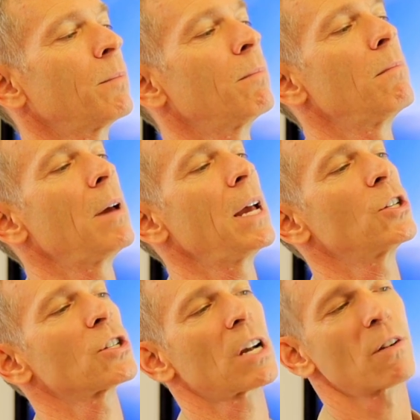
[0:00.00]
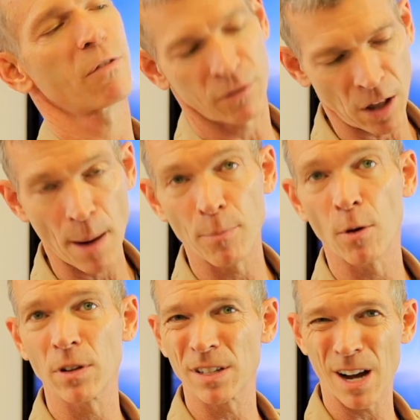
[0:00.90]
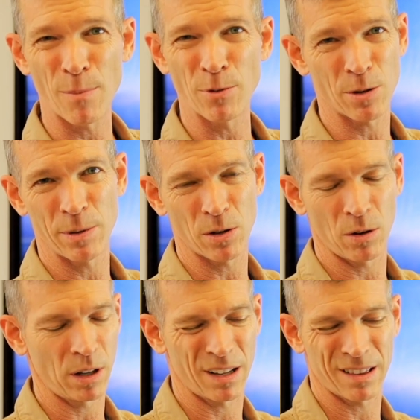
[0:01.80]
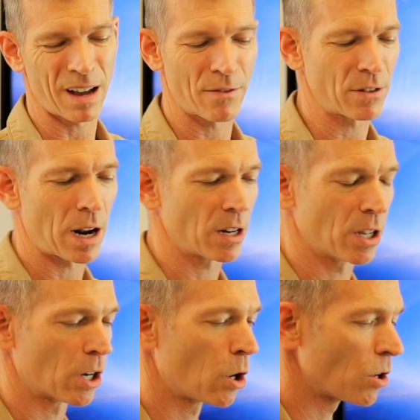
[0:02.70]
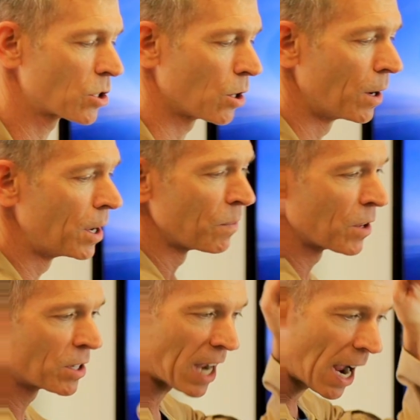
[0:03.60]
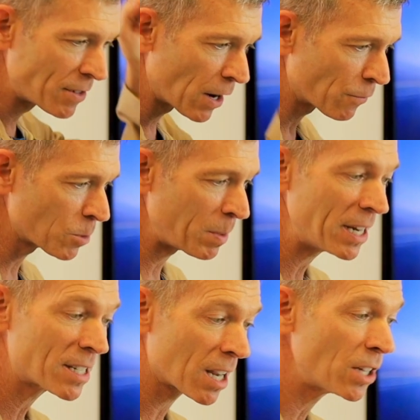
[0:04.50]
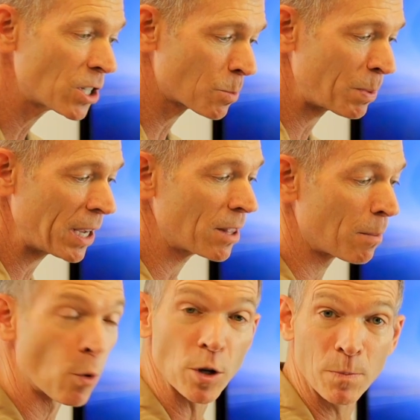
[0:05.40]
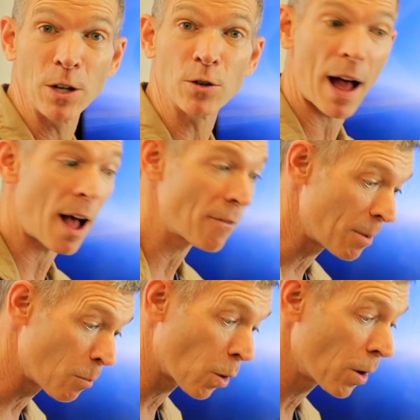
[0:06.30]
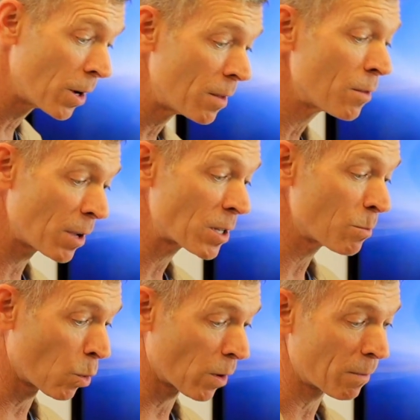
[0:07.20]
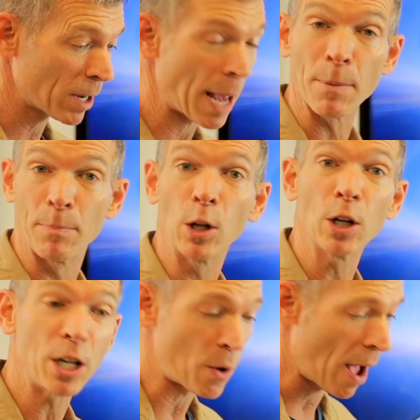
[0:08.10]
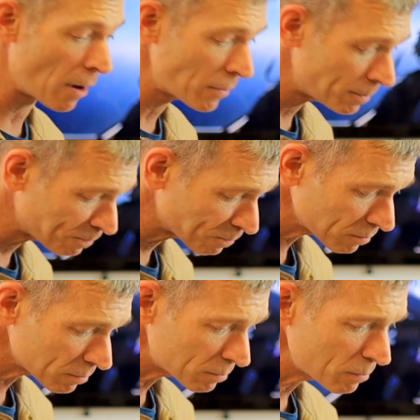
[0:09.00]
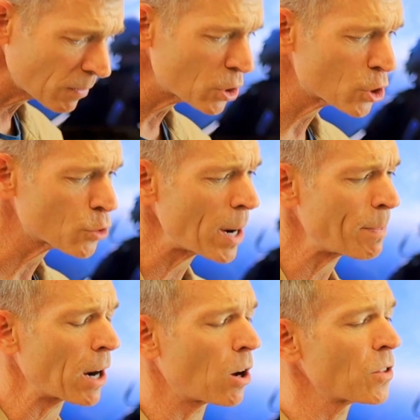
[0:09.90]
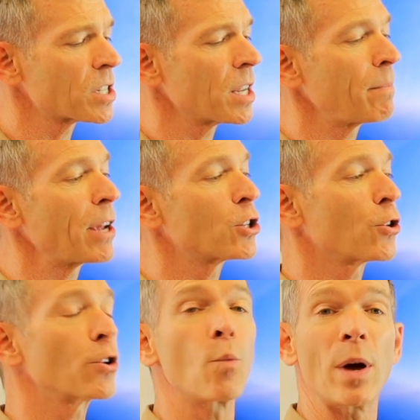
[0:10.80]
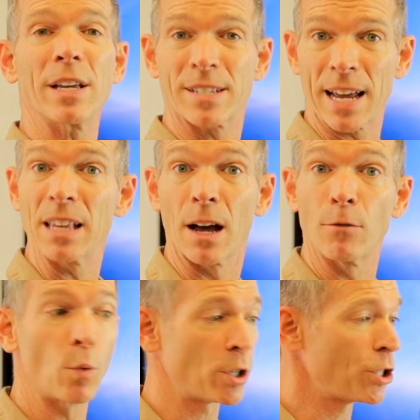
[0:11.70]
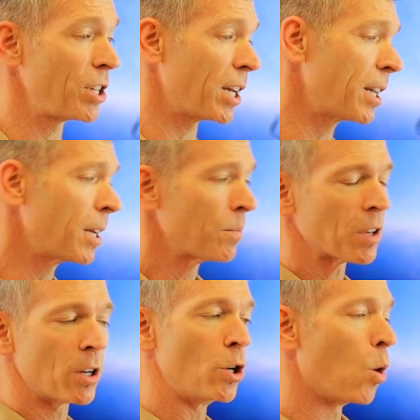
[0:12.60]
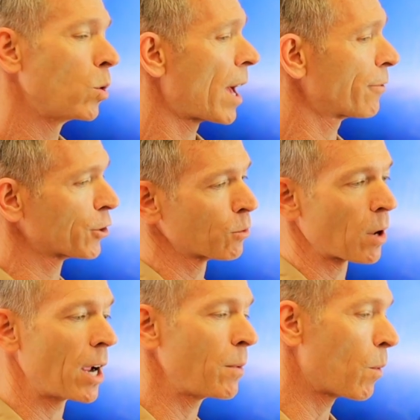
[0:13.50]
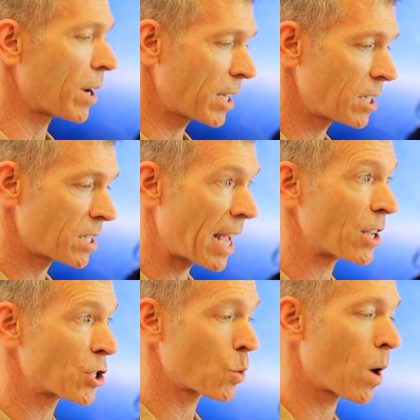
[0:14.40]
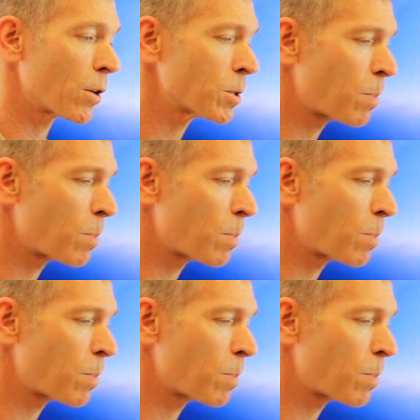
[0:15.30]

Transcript: it may just kind of flop over the top, which would be totally not, not good at all. So dive down for speed, tons of speed. The more speed you have, the more, the more capability you have. Straight back on the stick, make sure your wings stay level, which you did. No left or right, we wanna stay as square as